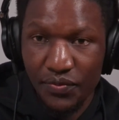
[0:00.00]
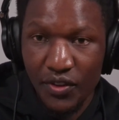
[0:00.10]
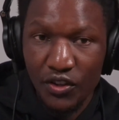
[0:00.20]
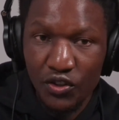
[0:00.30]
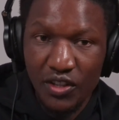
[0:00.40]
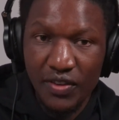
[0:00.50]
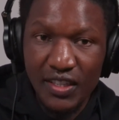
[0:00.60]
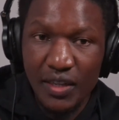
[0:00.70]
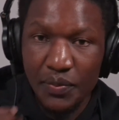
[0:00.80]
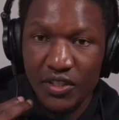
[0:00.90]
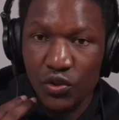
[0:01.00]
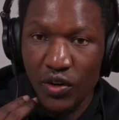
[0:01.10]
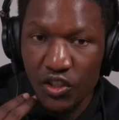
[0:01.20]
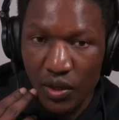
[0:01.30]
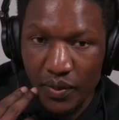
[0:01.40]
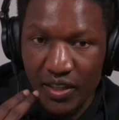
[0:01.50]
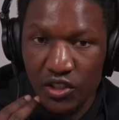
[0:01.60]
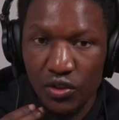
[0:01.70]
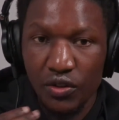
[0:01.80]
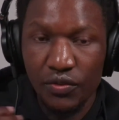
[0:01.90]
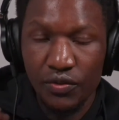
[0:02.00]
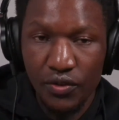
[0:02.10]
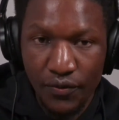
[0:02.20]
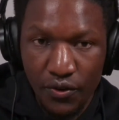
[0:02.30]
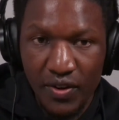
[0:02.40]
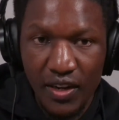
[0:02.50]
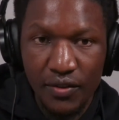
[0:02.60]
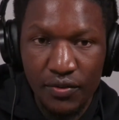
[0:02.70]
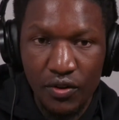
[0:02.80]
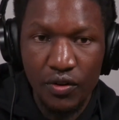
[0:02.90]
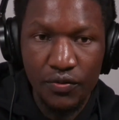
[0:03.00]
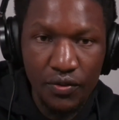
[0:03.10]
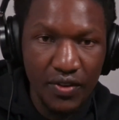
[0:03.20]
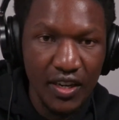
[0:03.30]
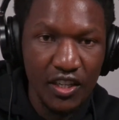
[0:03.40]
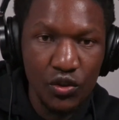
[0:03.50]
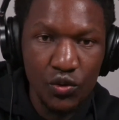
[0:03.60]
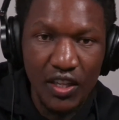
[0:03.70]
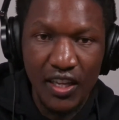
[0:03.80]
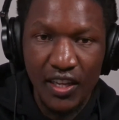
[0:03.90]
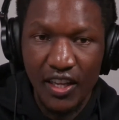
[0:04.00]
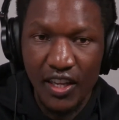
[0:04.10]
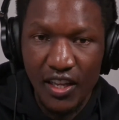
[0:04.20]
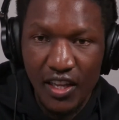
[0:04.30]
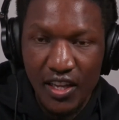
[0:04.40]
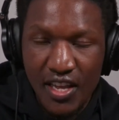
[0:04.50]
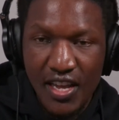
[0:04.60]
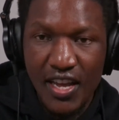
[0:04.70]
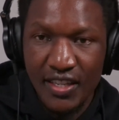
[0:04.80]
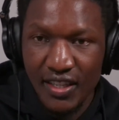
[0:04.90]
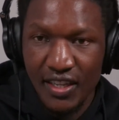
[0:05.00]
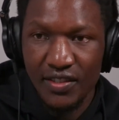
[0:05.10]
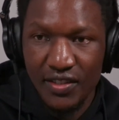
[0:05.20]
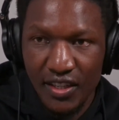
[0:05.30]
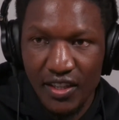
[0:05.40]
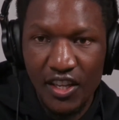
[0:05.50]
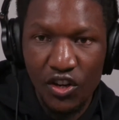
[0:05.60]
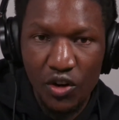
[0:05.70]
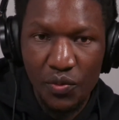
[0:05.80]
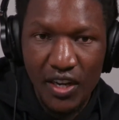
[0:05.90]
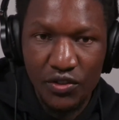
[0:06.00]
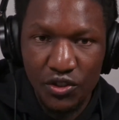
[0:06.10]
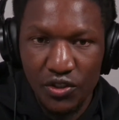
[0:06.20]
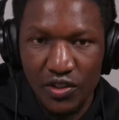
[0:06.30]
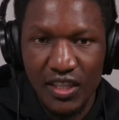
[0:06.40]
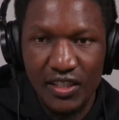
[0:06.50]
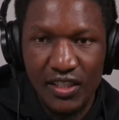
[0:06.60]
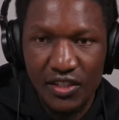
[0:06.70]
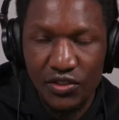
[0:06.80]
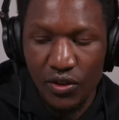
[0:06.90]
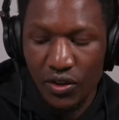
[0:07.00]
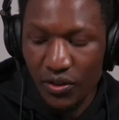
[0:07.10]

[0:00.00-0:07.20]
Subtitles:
So the first step is you write your application for funding to the ESRC, the Economic and Social Research Council.